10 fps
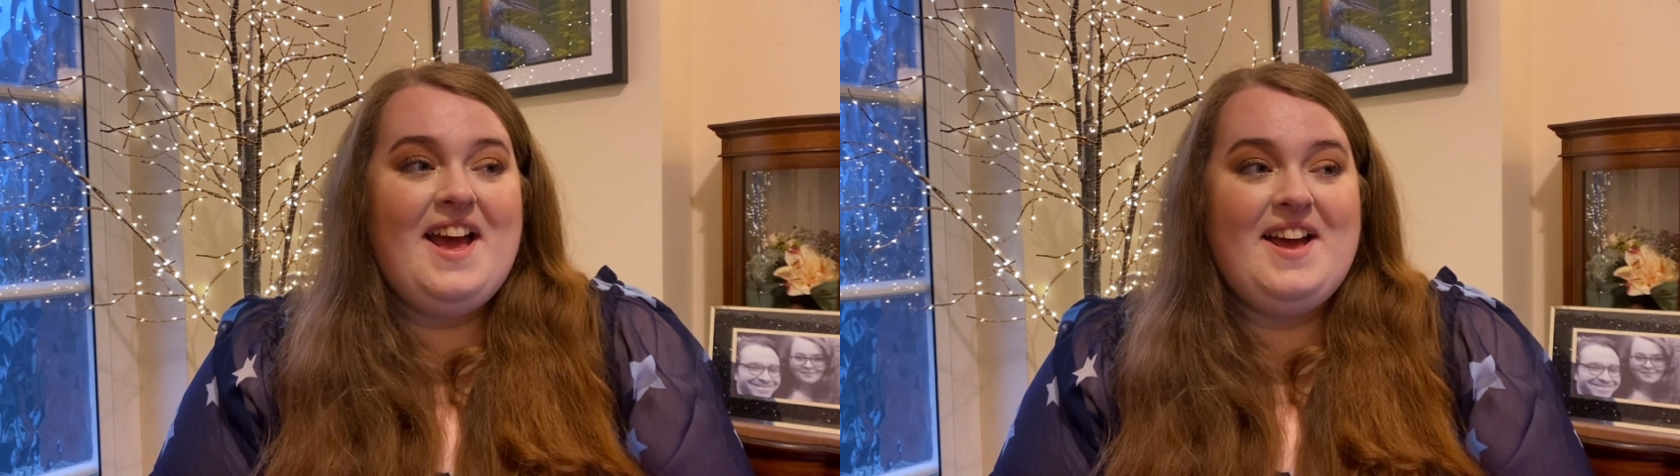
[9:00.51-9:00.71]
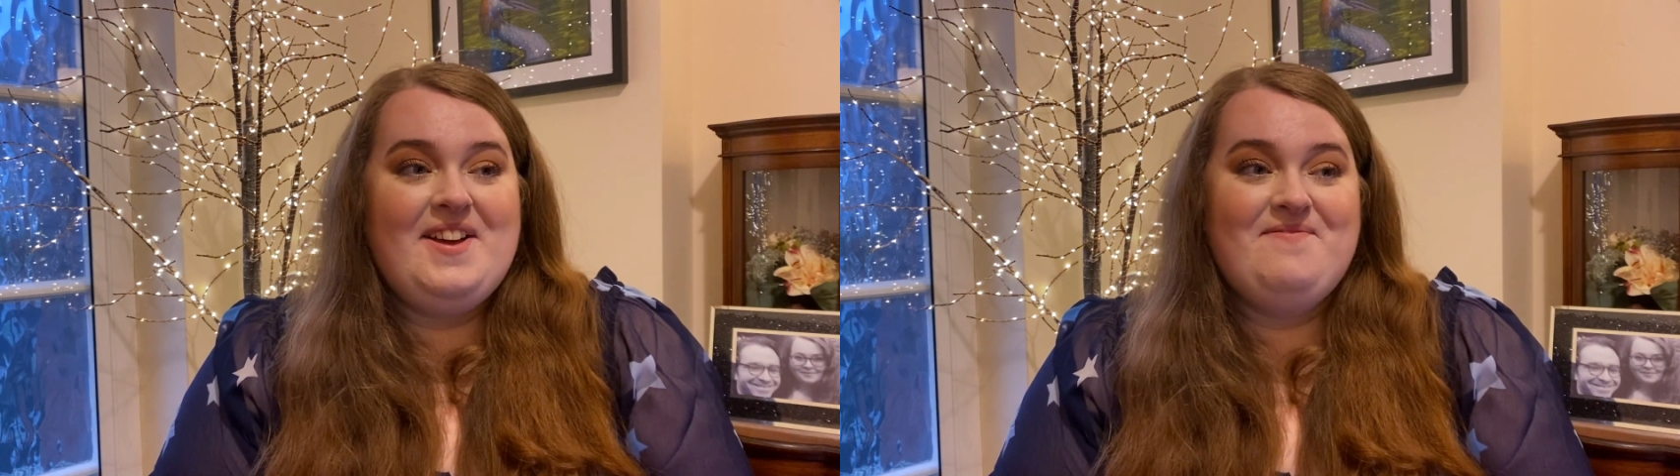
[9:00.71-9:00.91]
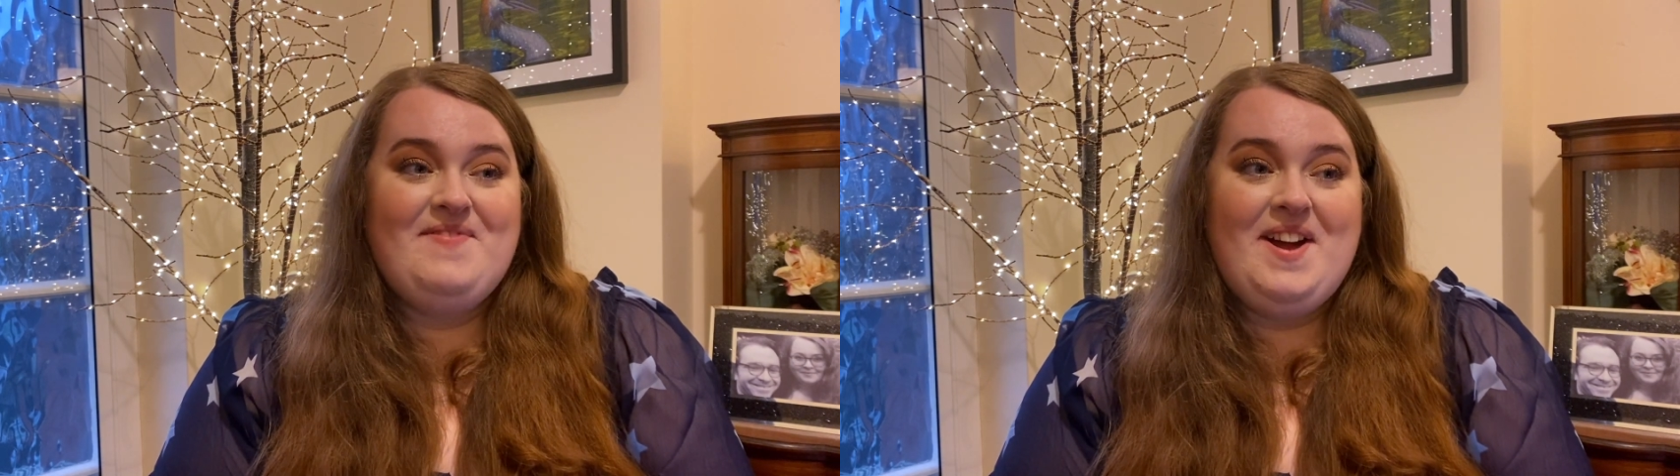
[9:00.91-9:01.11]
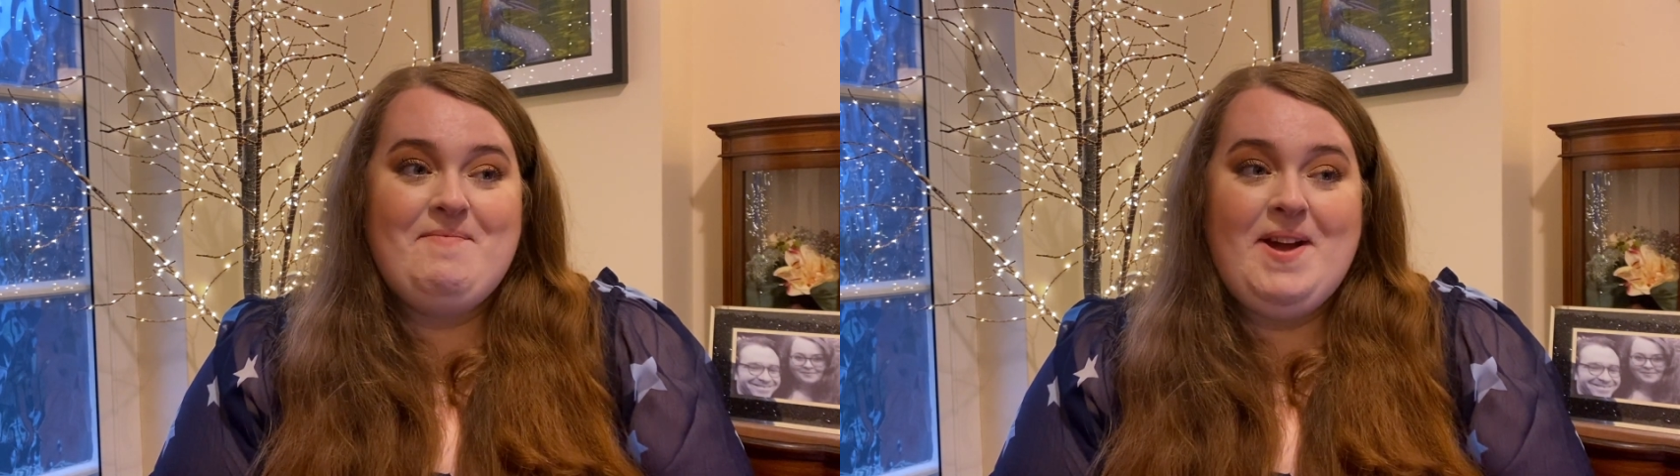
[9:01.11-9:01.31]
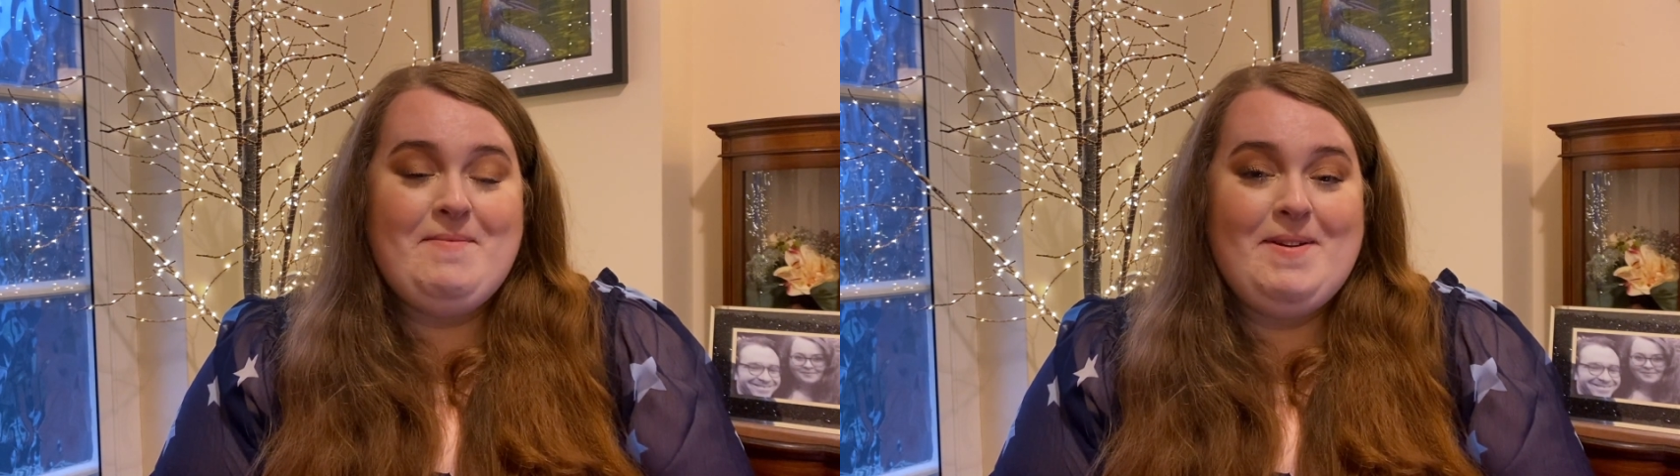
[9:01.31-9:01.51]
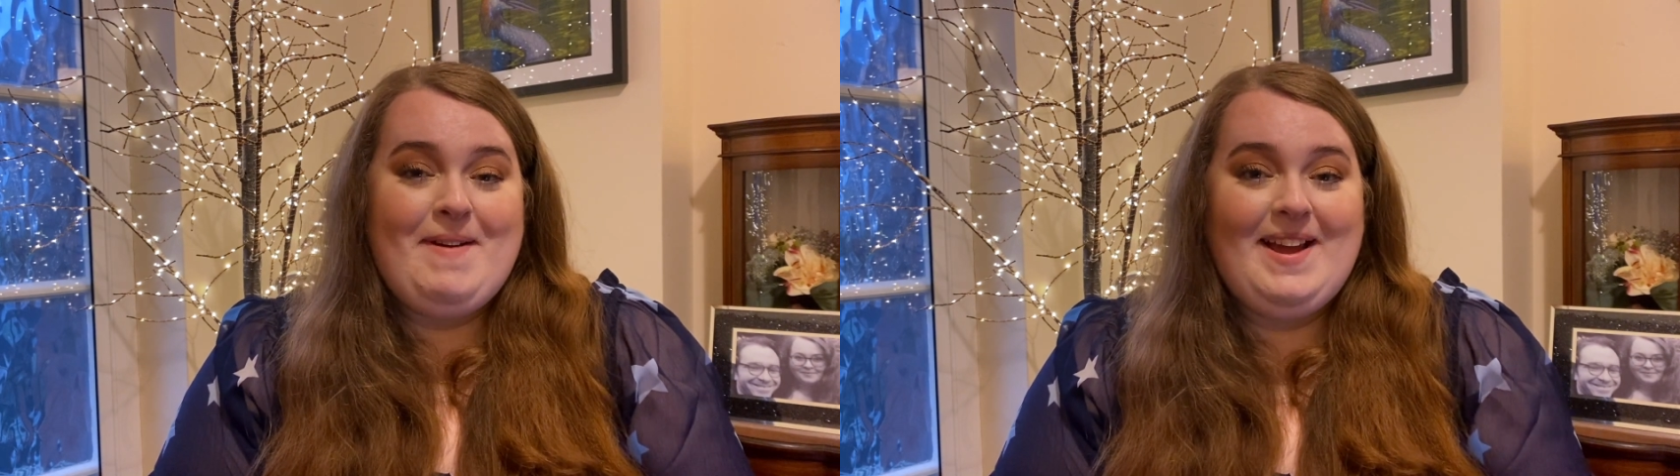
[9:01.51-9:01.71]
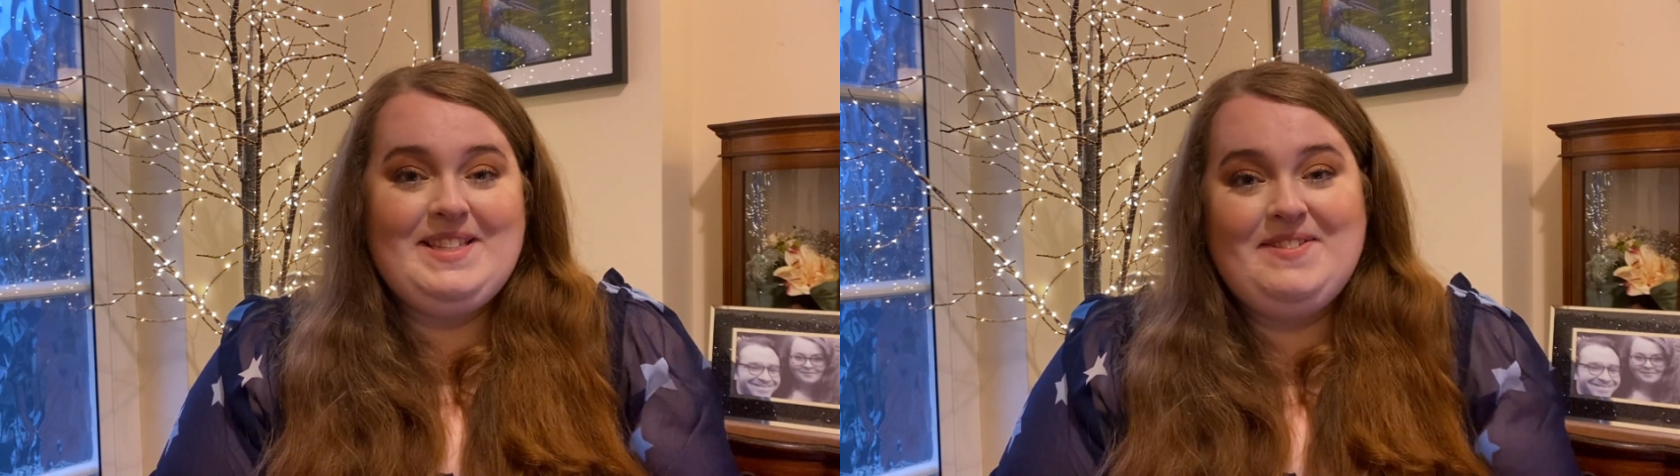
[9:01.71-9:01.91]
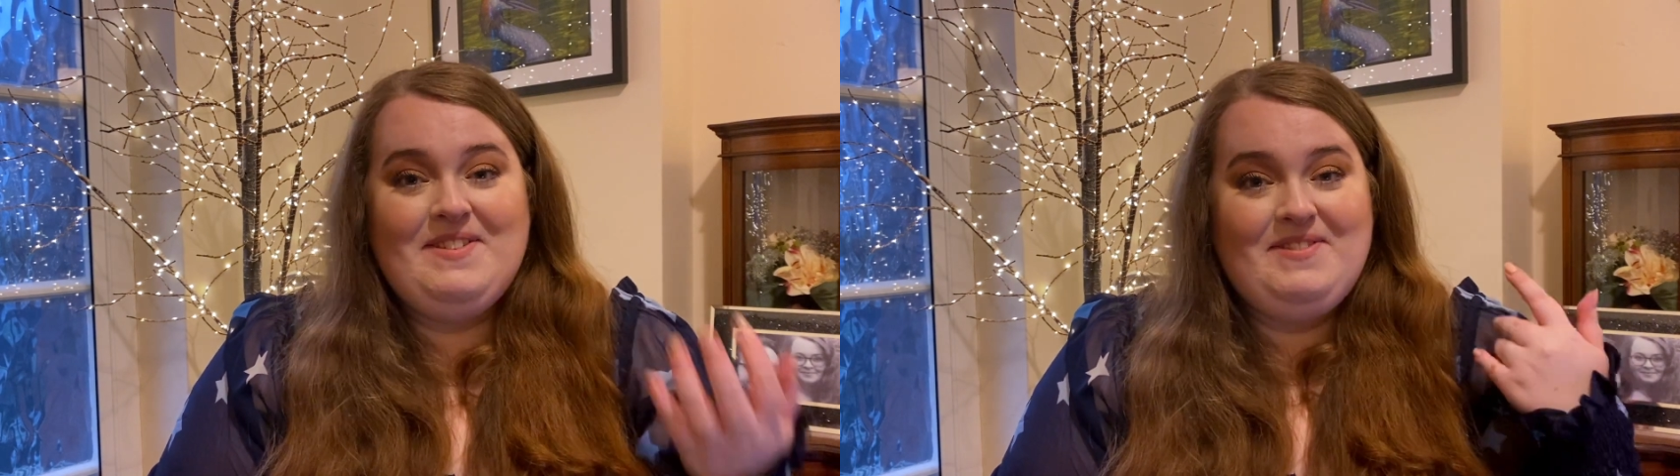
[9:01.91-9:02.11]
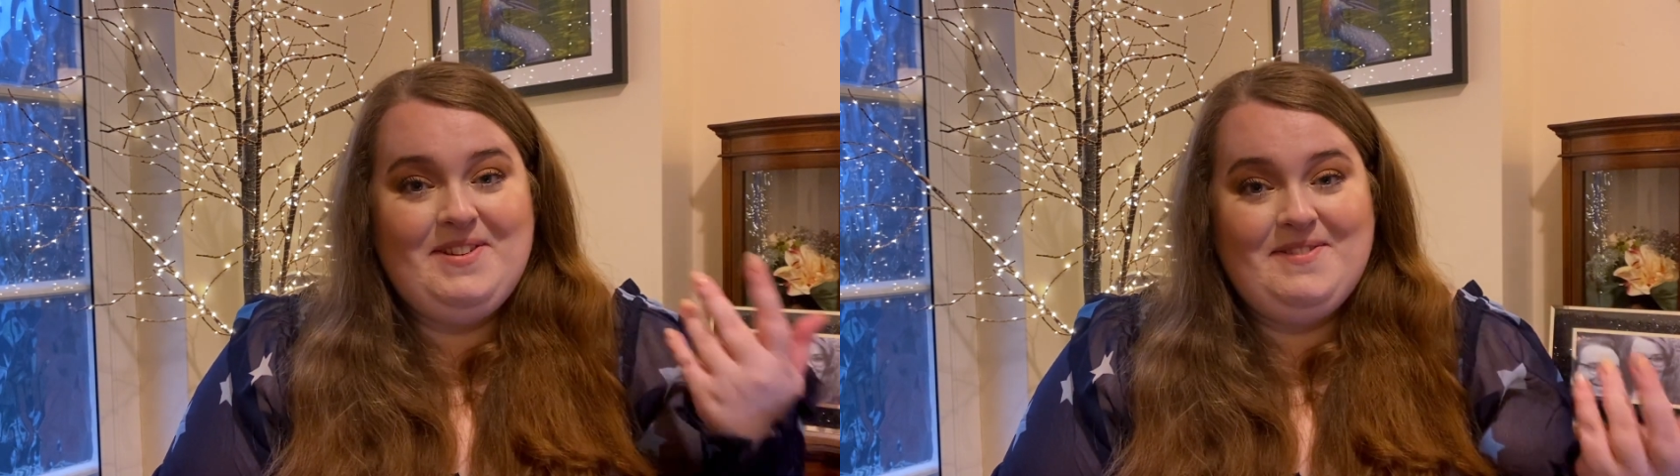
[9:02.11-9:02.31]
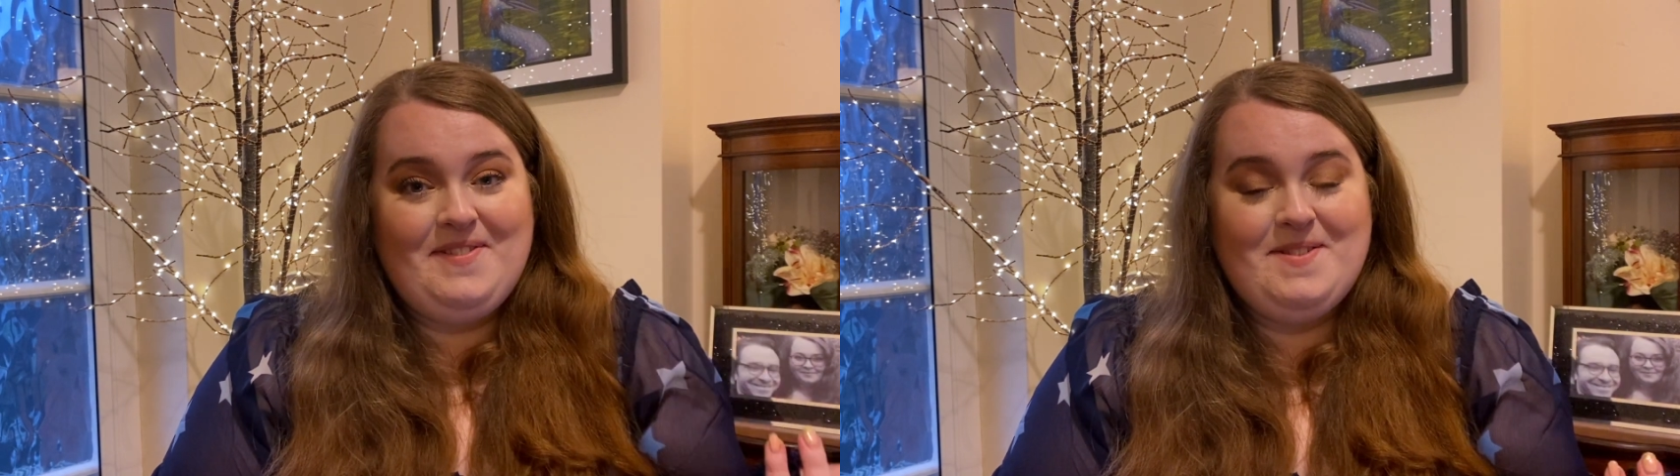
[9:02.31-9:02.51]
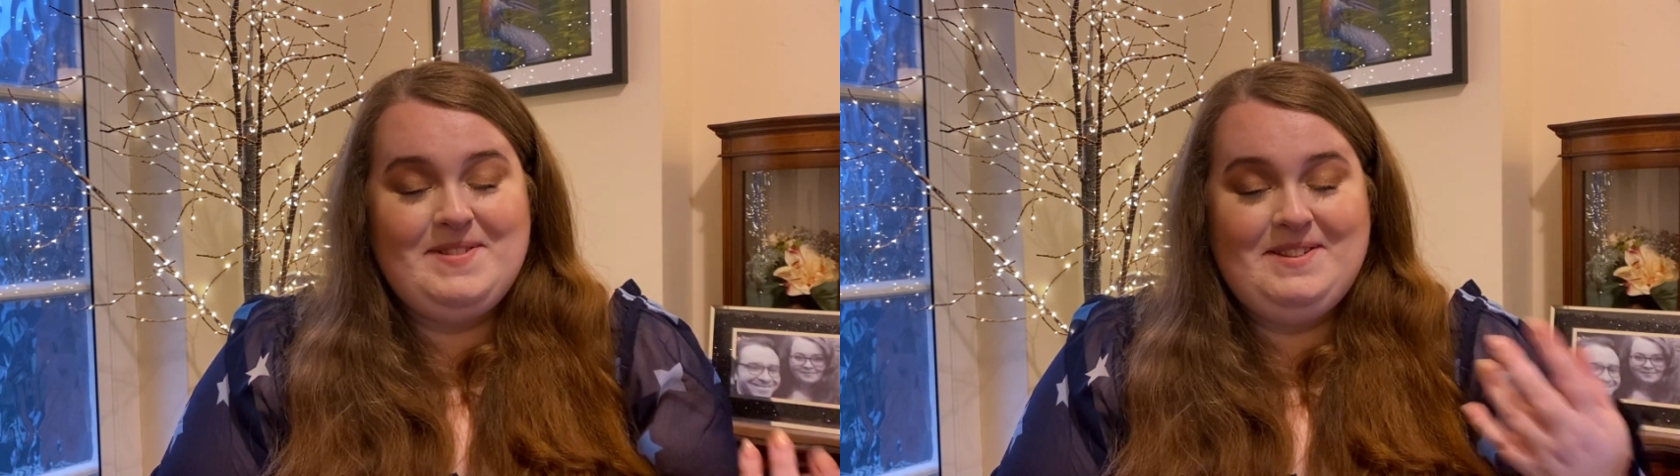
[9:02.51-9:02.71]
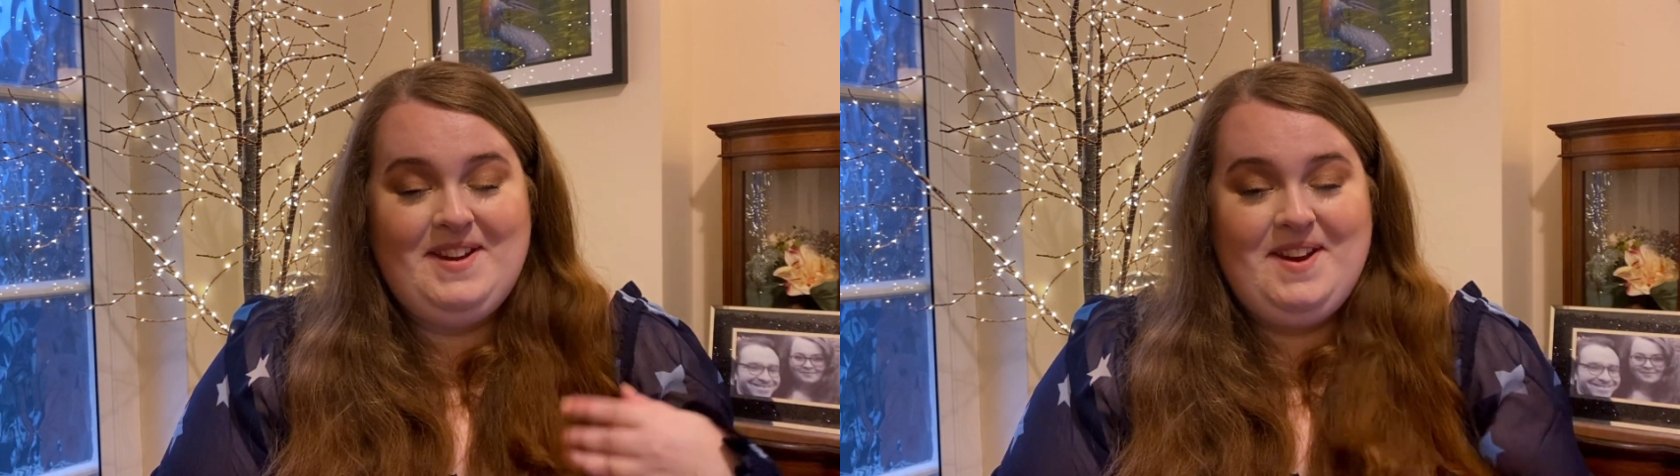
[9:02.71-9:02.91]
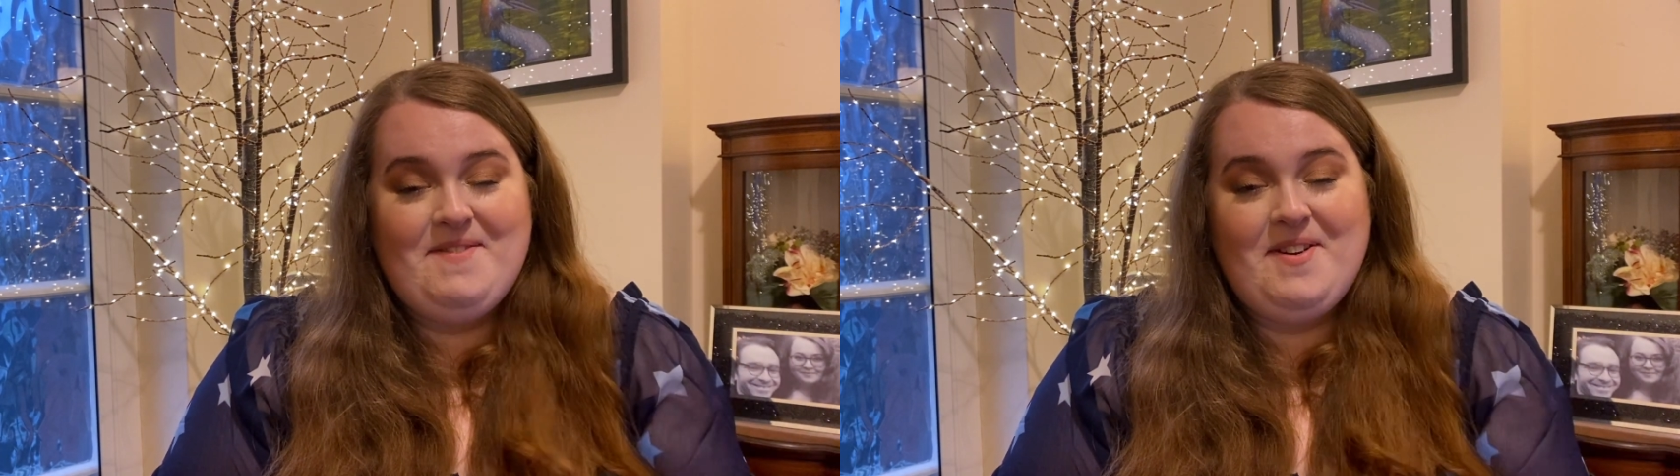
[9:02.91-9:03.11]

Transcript: Um, I buy my bags few and far between, but